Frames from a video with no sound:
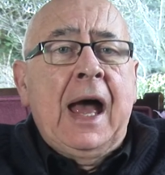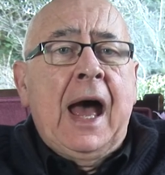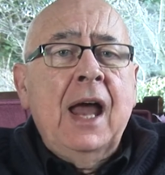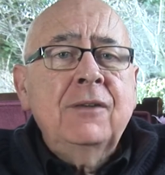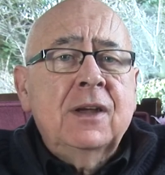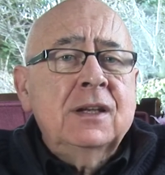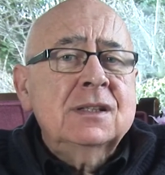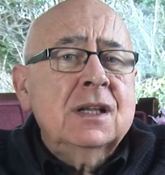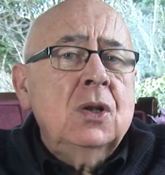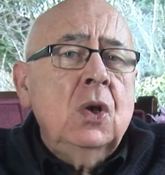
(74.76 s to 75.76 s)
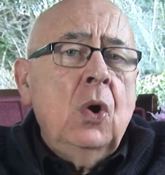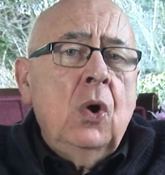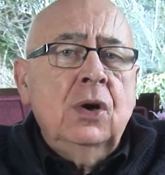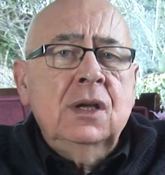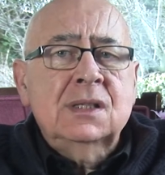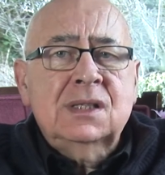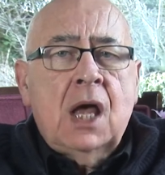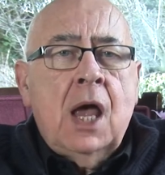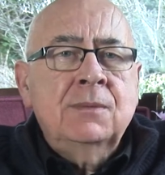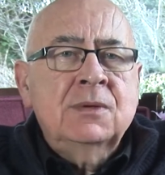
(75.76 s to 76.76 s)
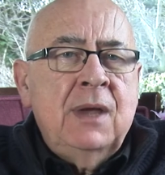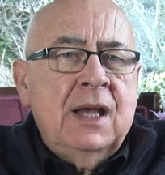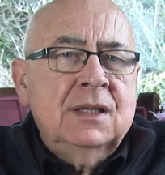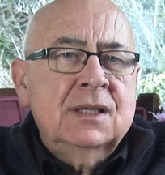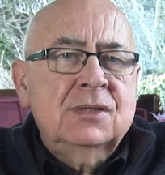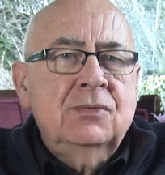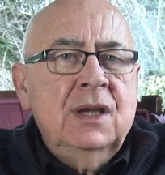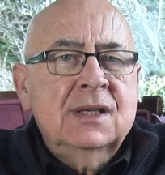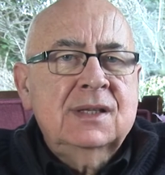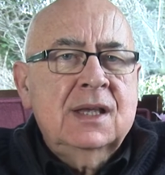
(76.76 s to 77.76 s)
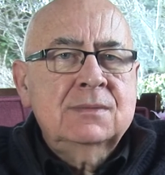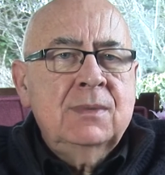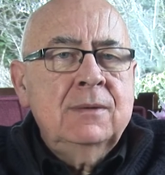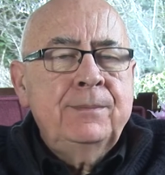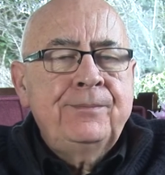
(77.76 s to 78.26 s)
Advent is a glorious time to make this reassessment.